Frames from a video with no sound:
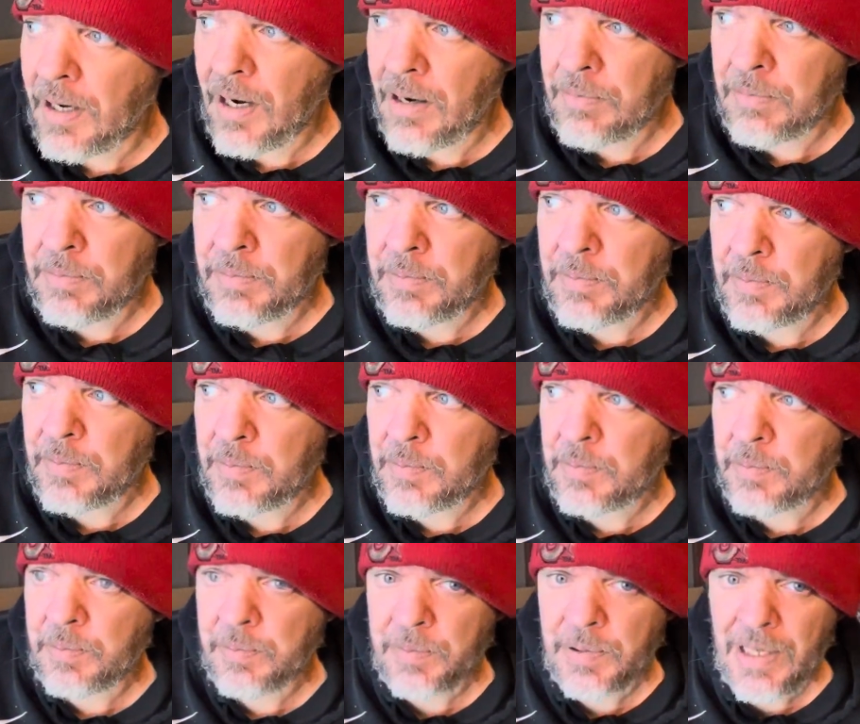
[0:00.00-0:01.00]
I've
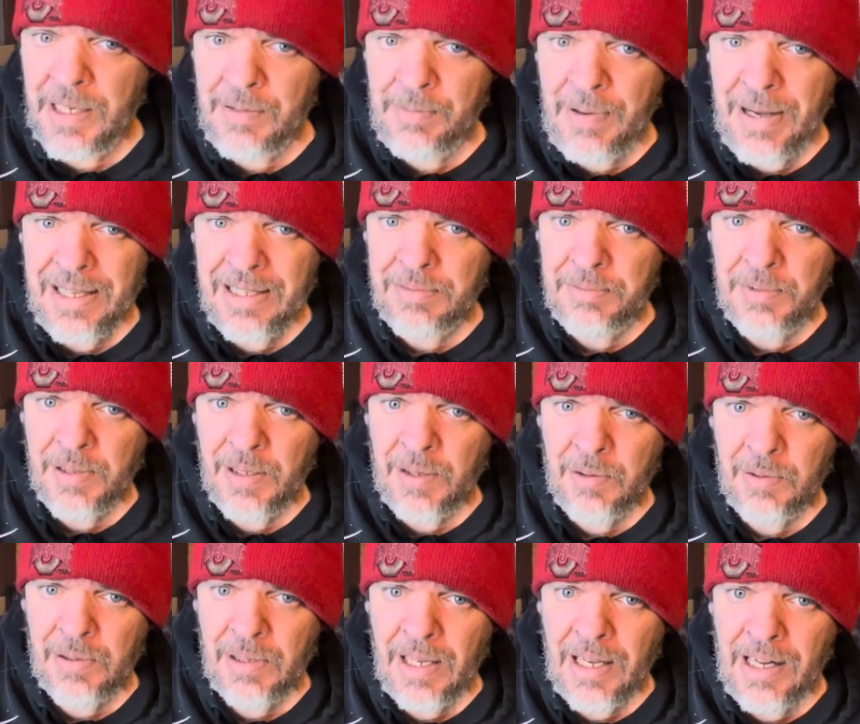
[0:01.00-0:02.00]
played bass my
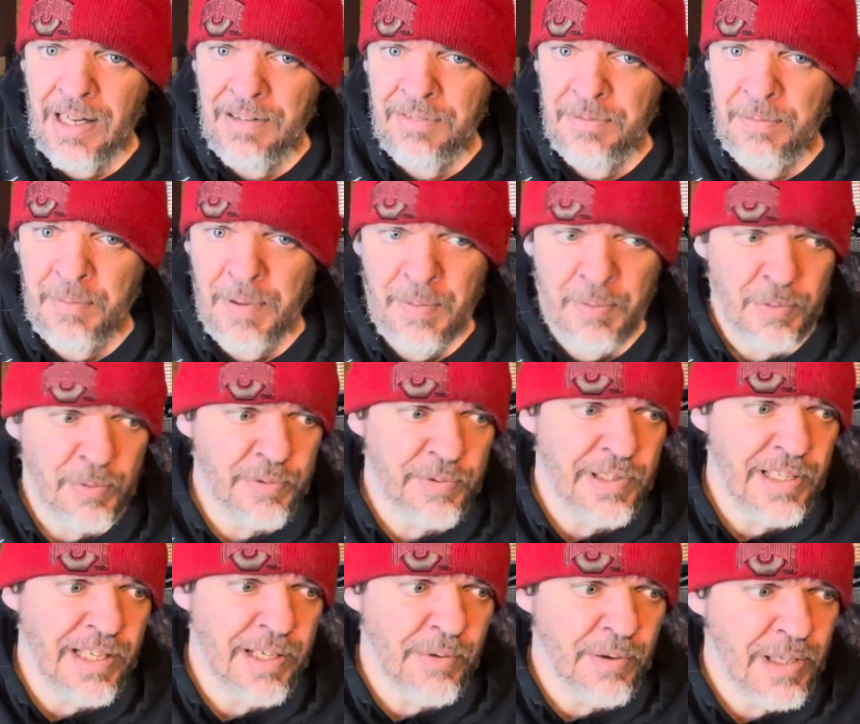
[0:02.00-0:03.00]
whole life, and people
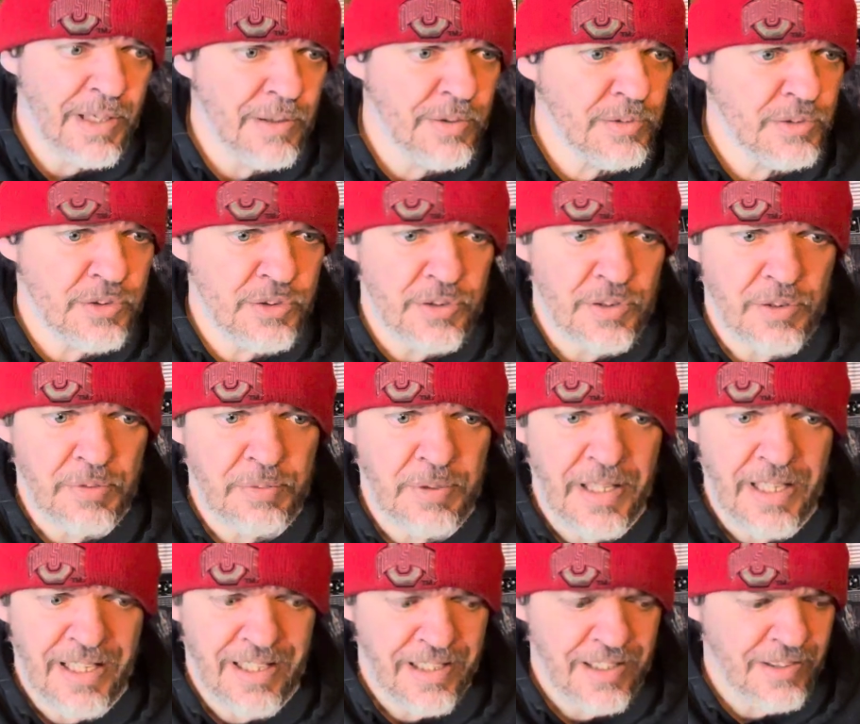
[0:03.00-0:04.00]
say, why don't you just
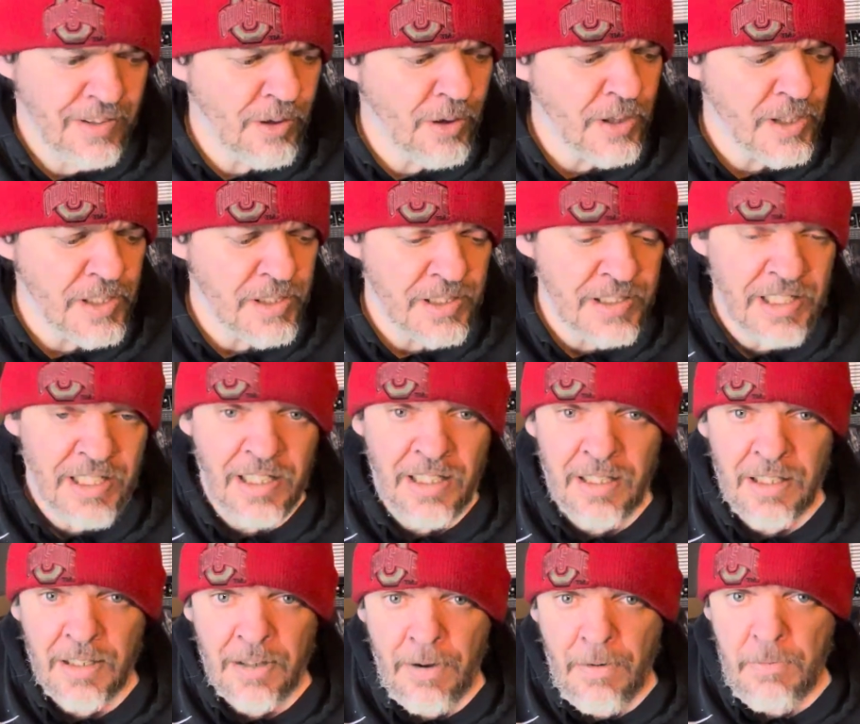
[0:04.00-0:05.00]
play guitar?
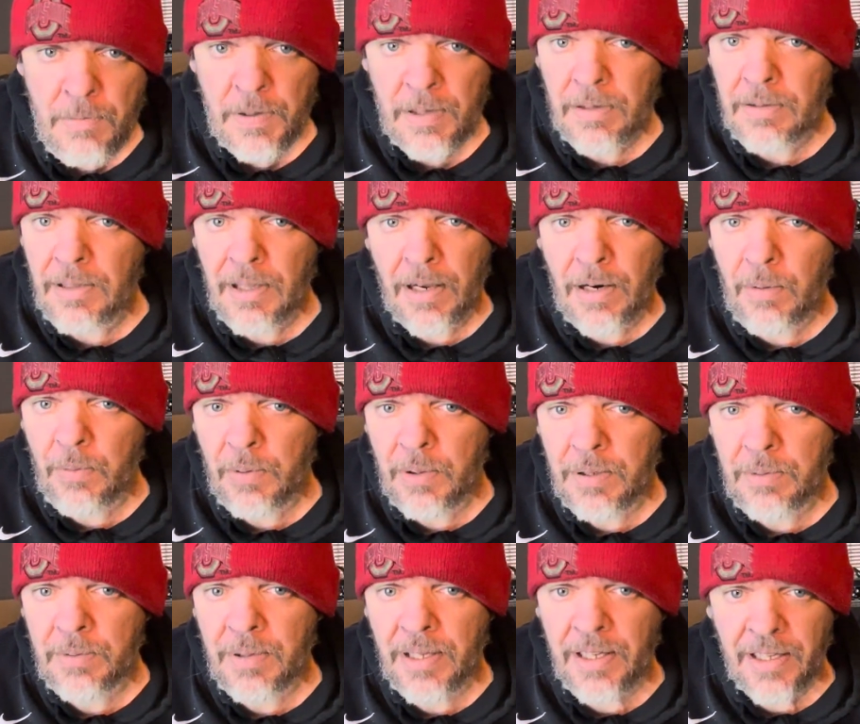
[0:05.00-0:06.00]
Because I don't
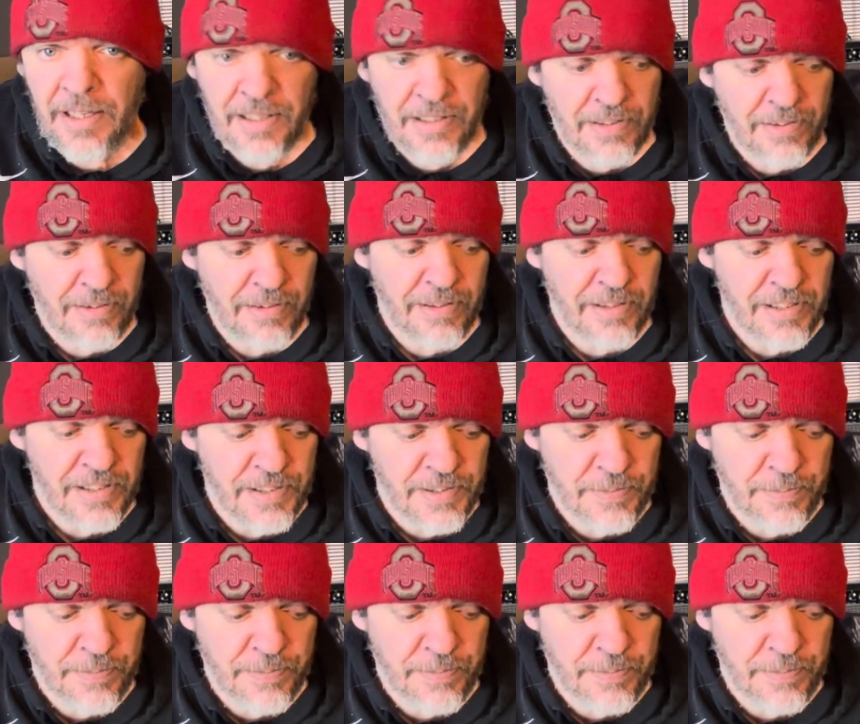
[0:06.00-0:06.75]
want to play guitar.